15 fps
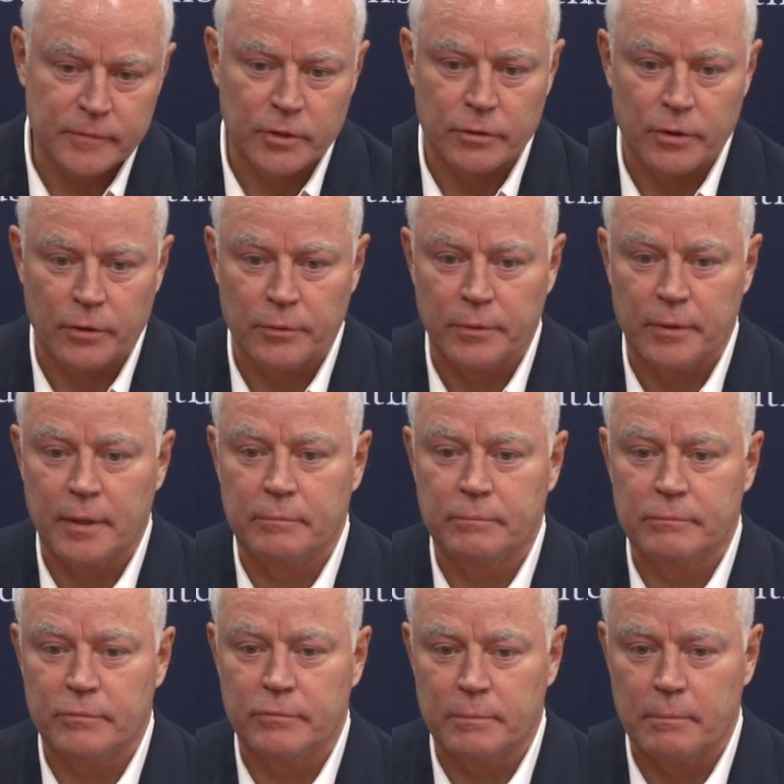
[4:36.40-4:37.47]
That
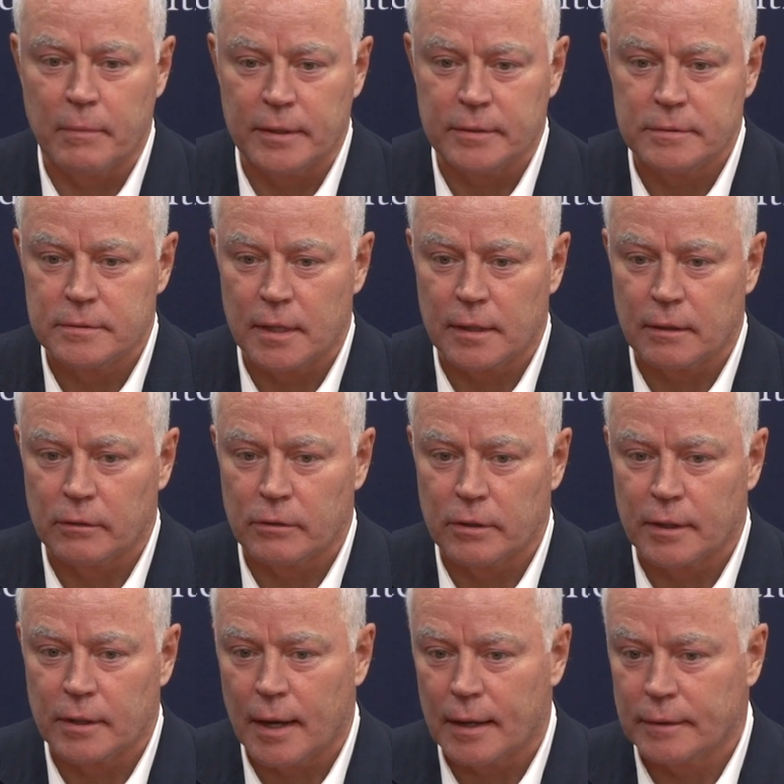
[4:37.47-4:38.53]
we might take a
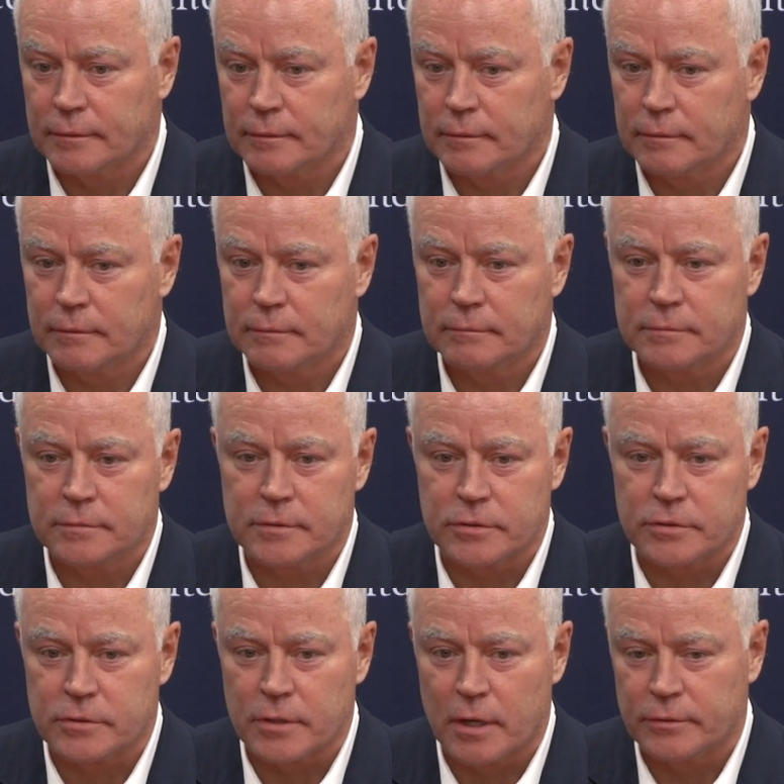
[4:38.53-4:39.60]
look at
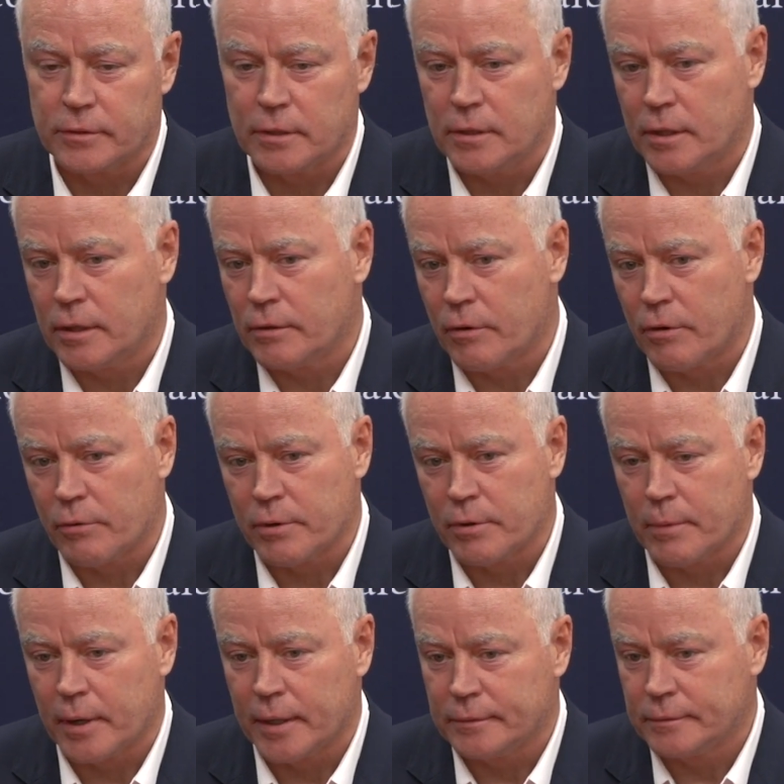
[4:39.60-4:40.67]
to start the year, or we
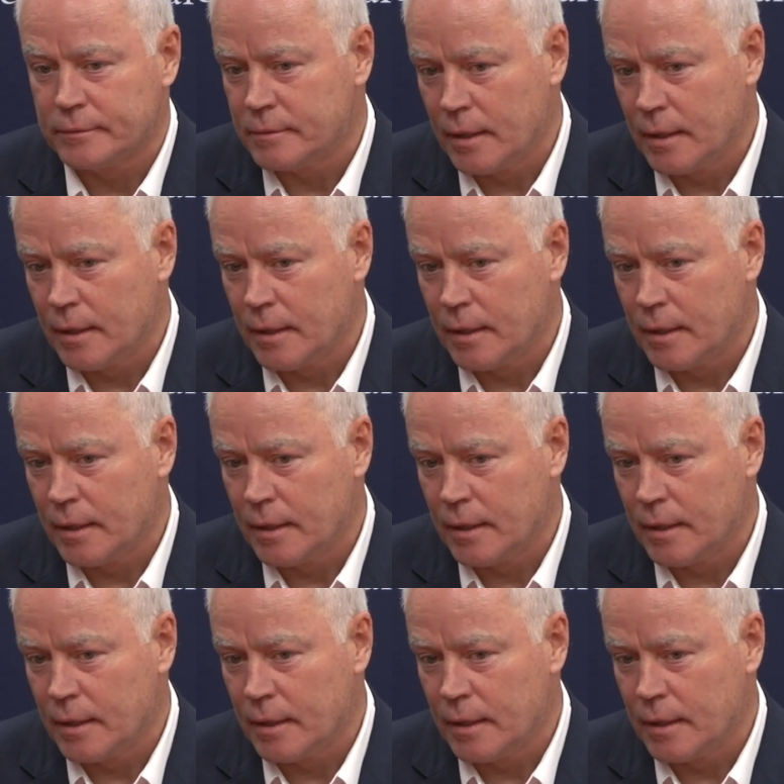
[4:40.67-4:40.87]
might,